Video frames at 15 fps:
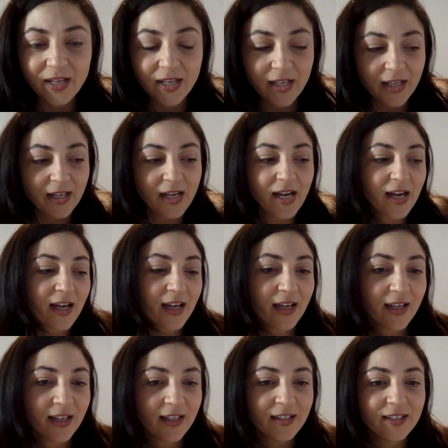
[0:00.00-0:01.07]
How did you
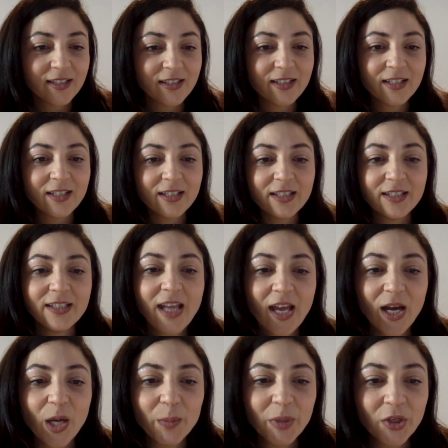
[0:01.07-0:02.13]
find your way?
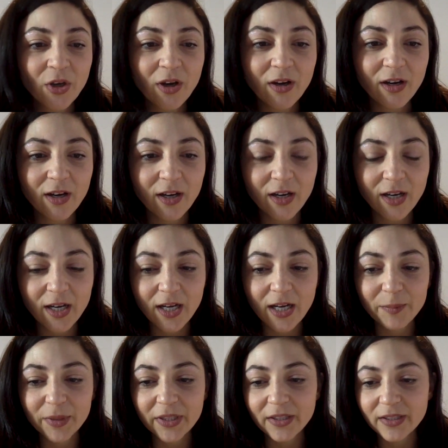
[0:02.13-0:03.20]
Swim through the waves
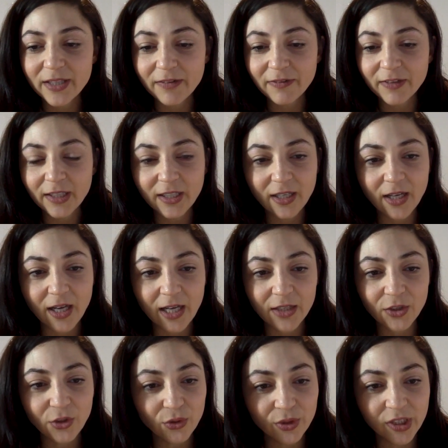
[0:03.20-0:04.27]

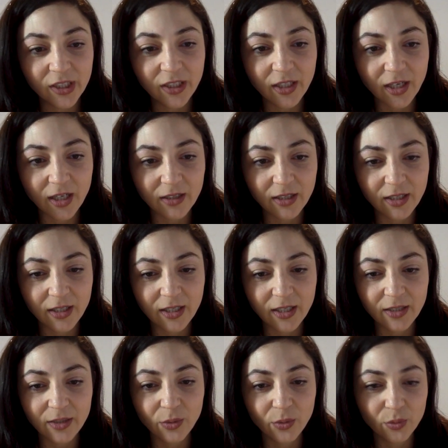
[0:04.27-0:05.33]
to
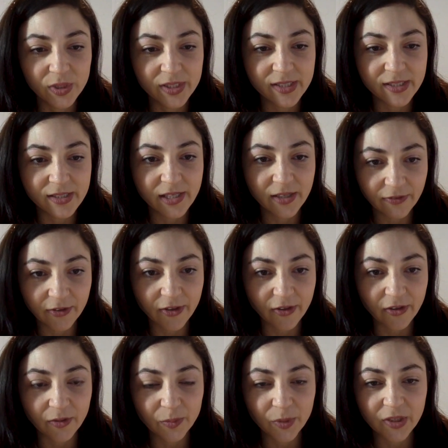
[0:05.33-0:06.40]
land where you are. Like, what sort
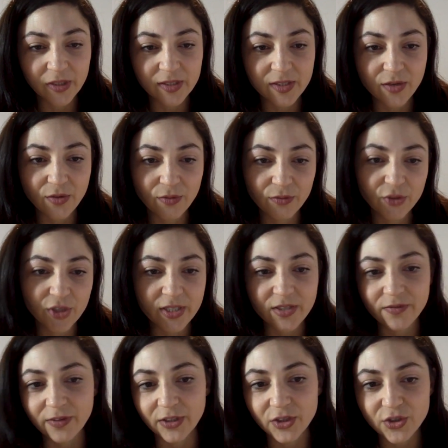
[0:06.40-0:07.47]
of things,
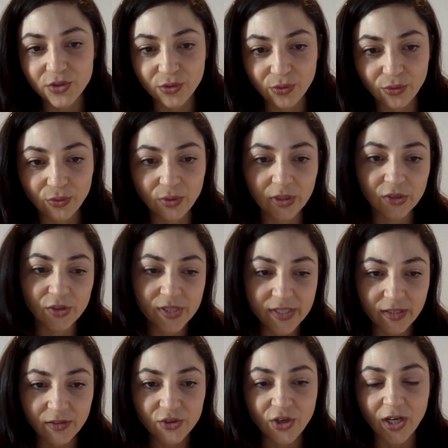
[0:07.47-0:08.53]
principles you applied
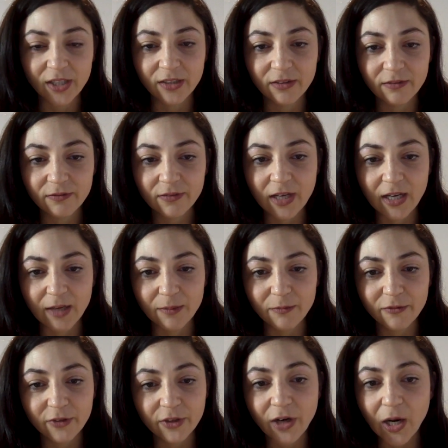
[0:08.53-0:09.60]

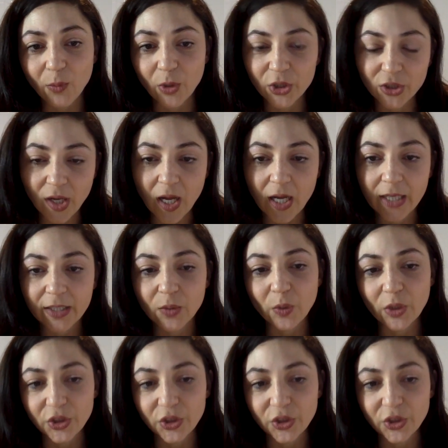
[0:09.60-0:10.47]
to get where you are?